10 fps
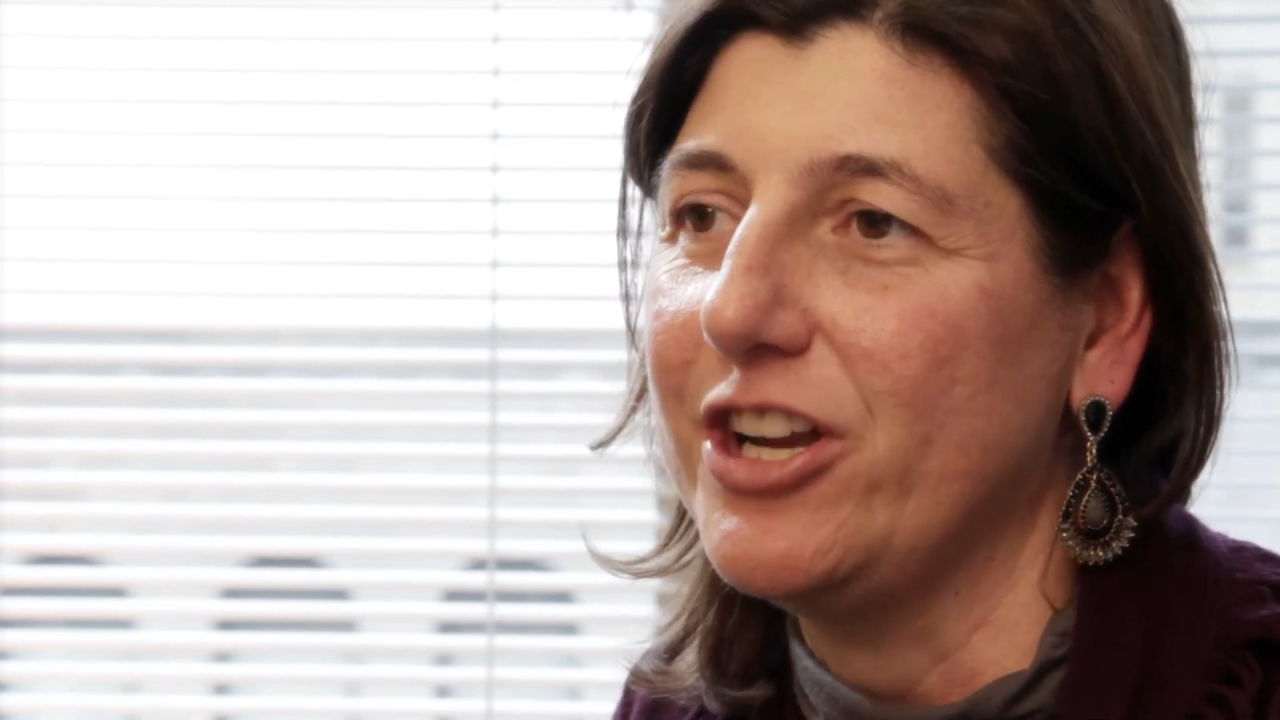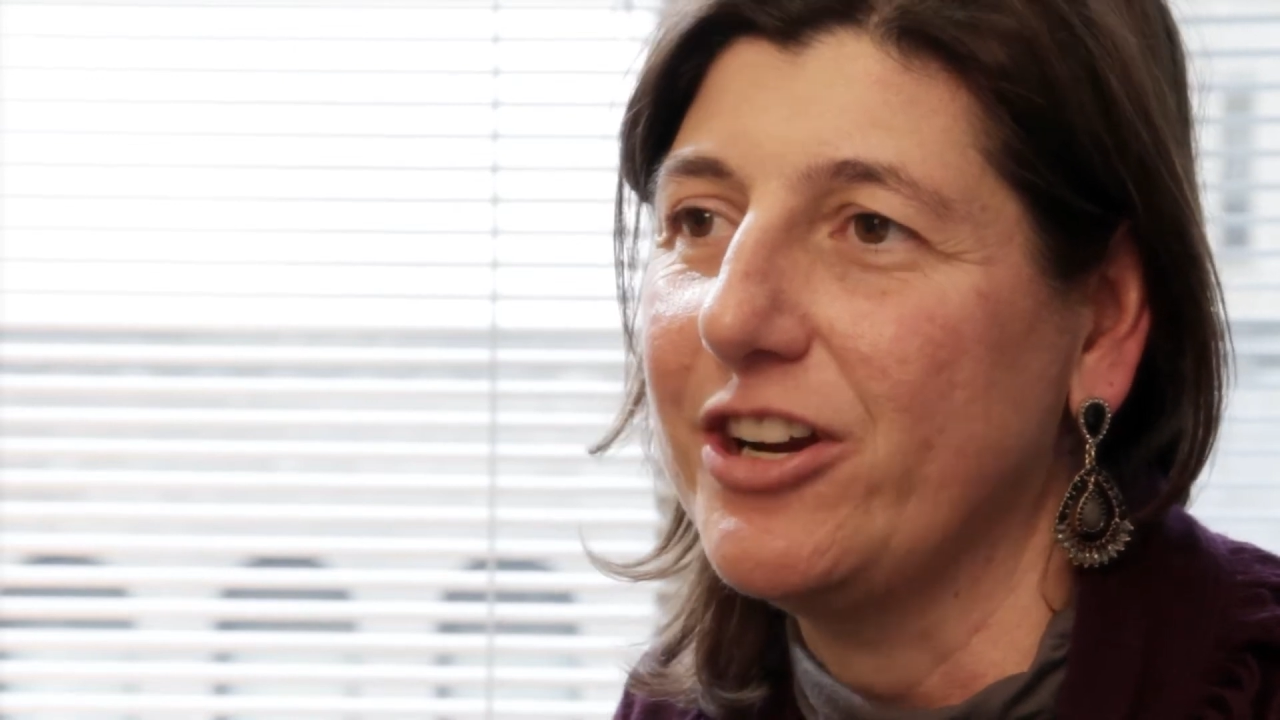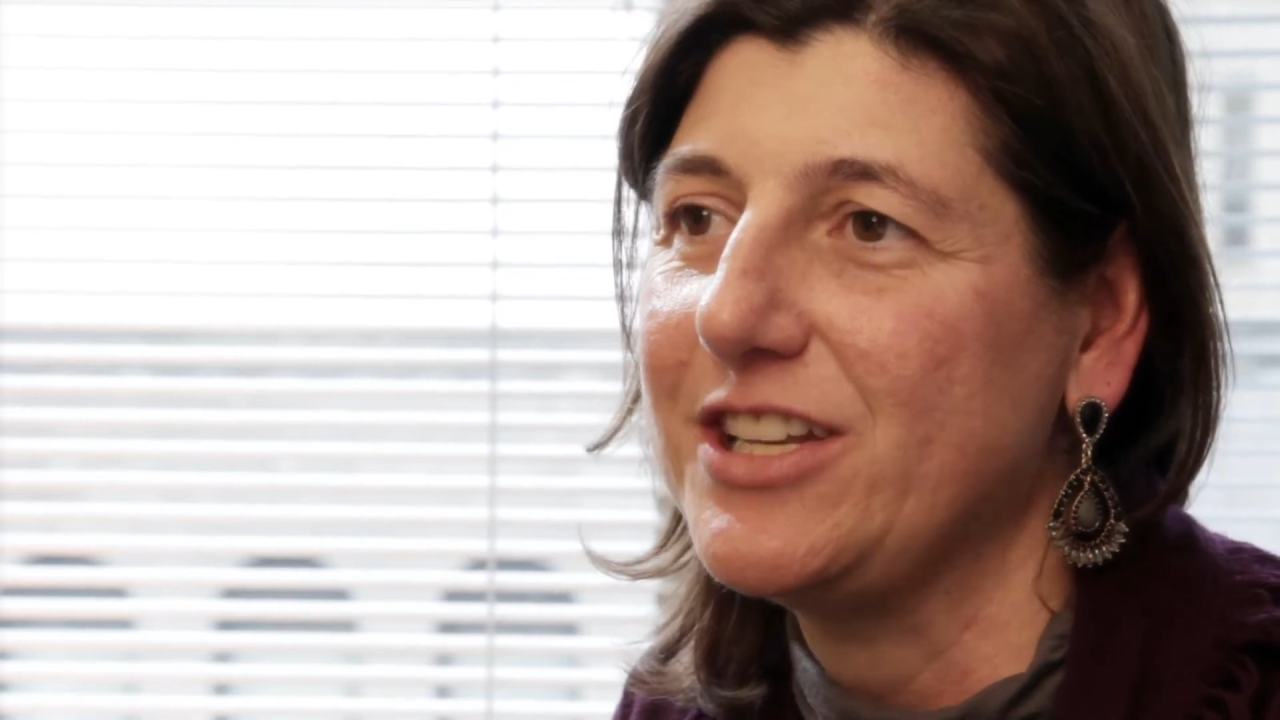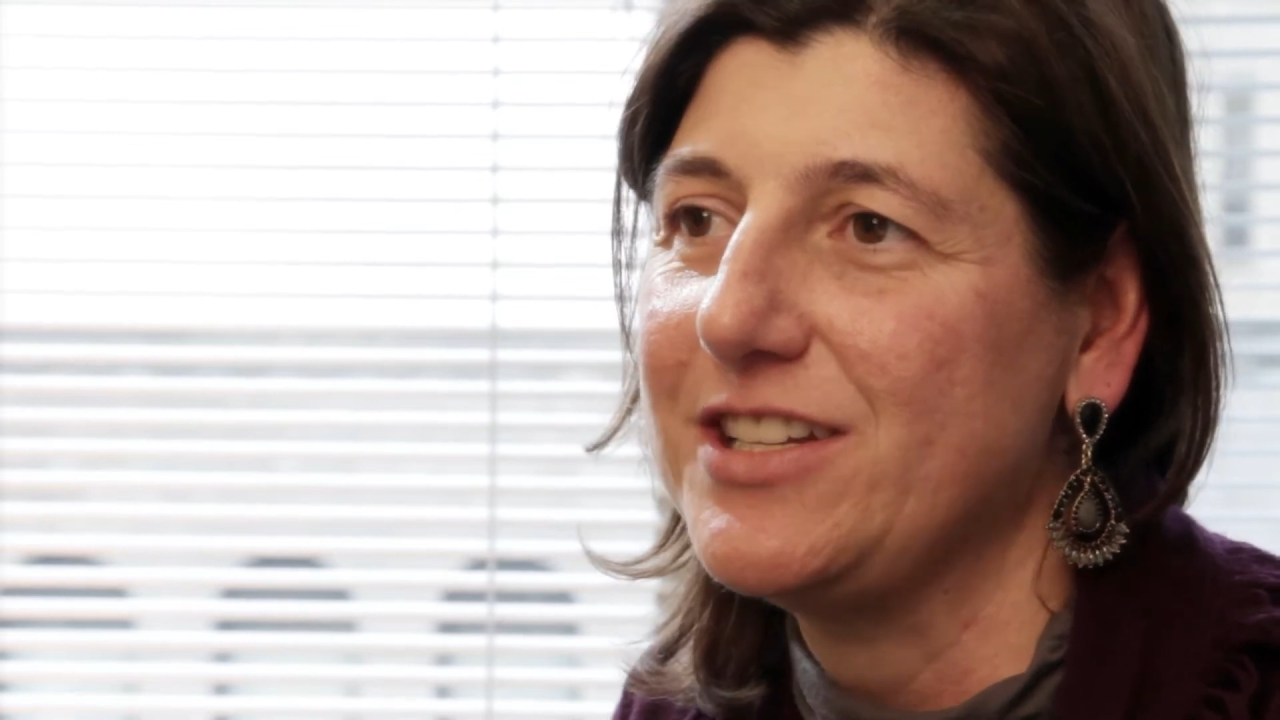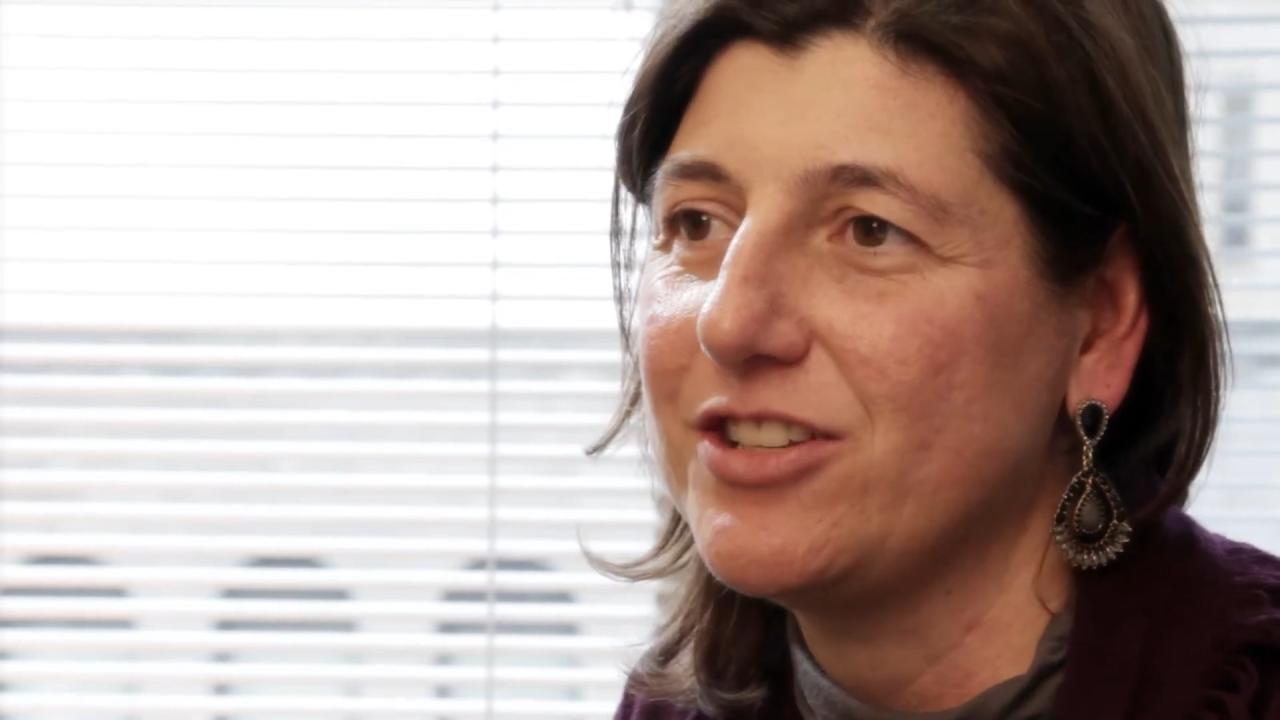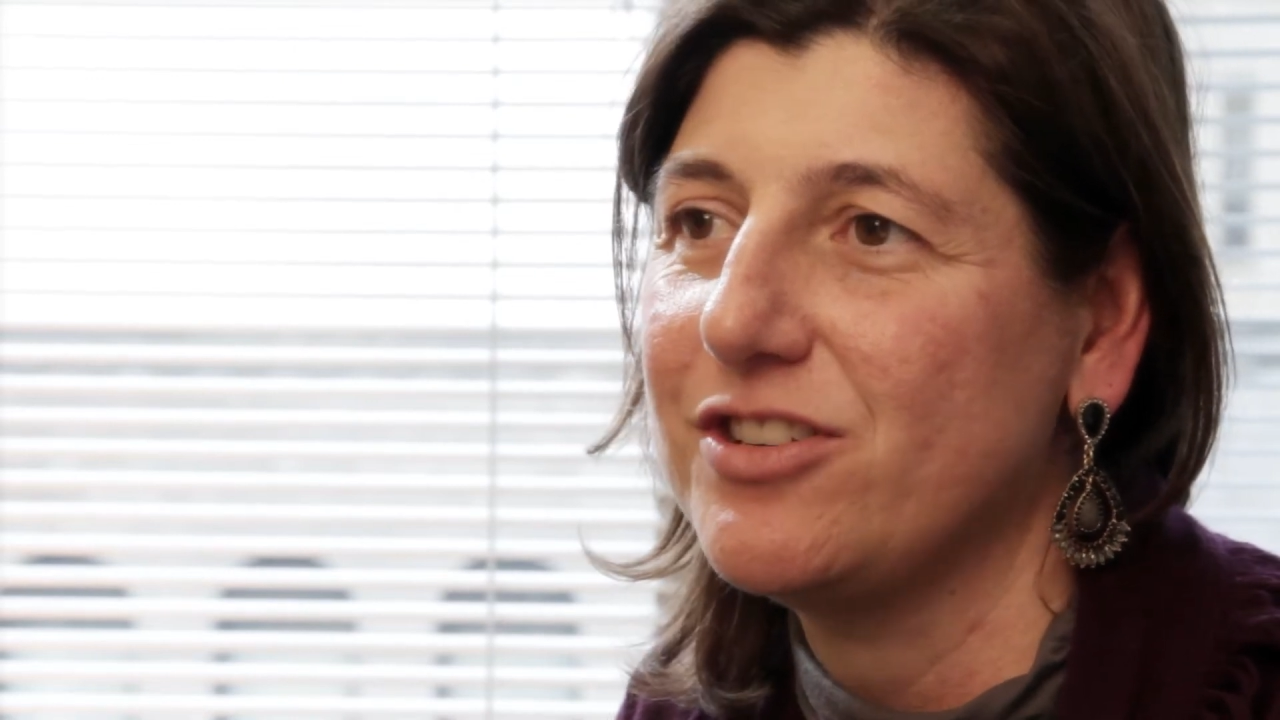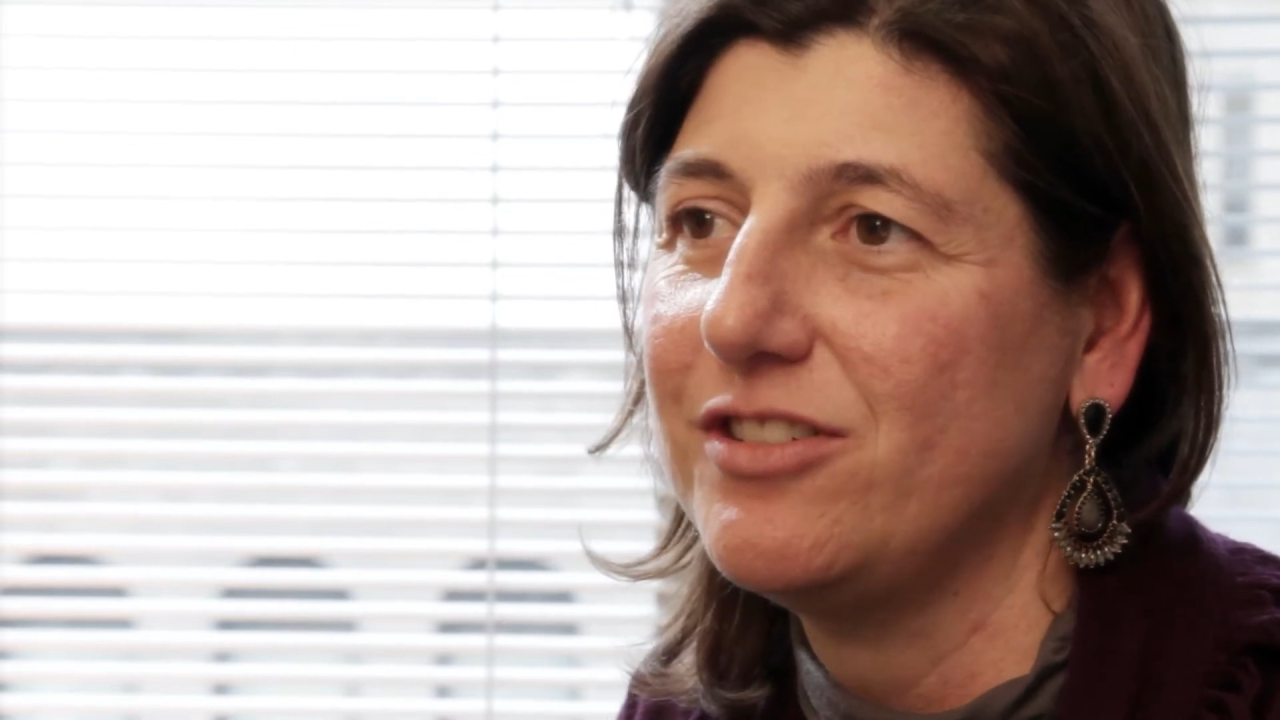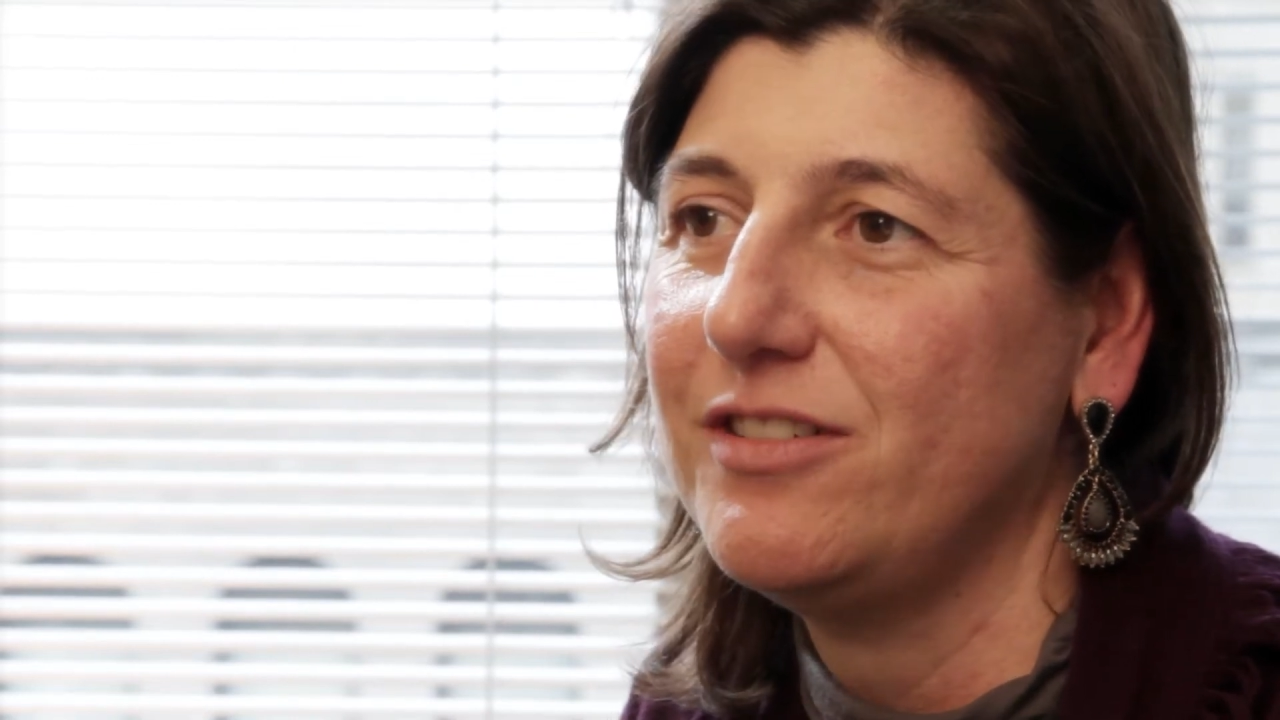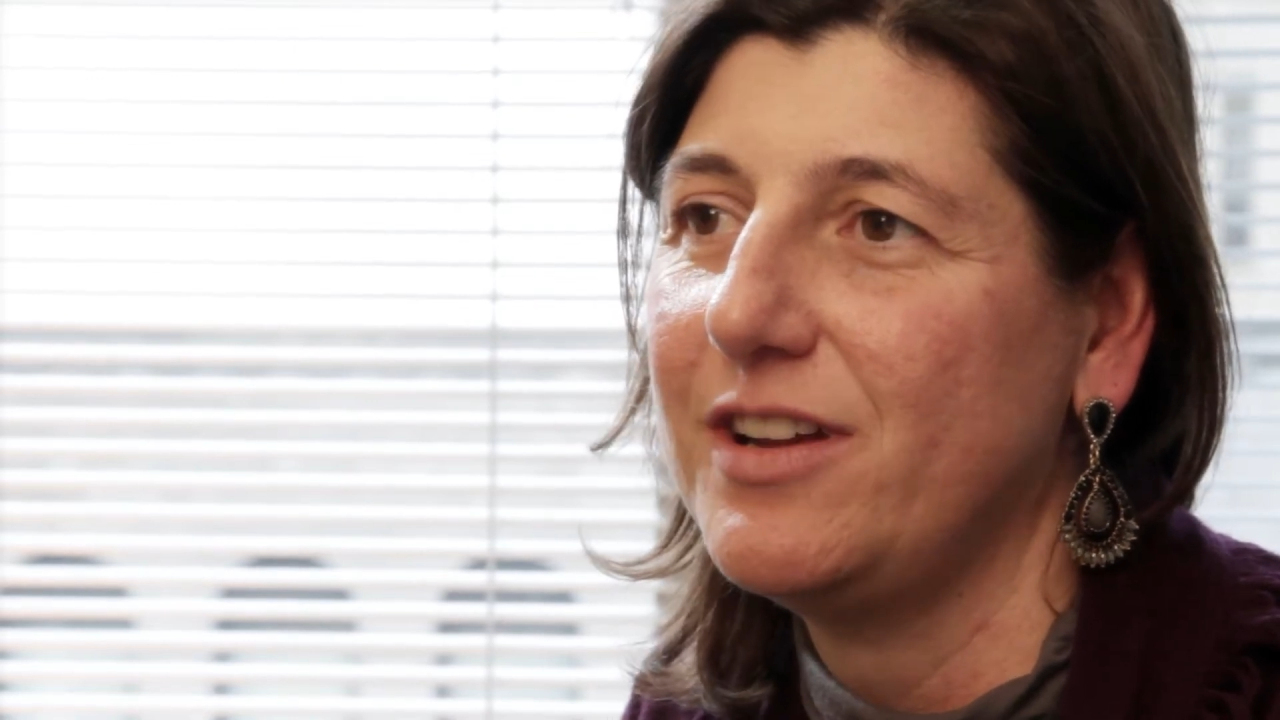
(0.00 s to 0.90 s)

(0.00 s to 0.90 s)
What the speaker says: and Architecture,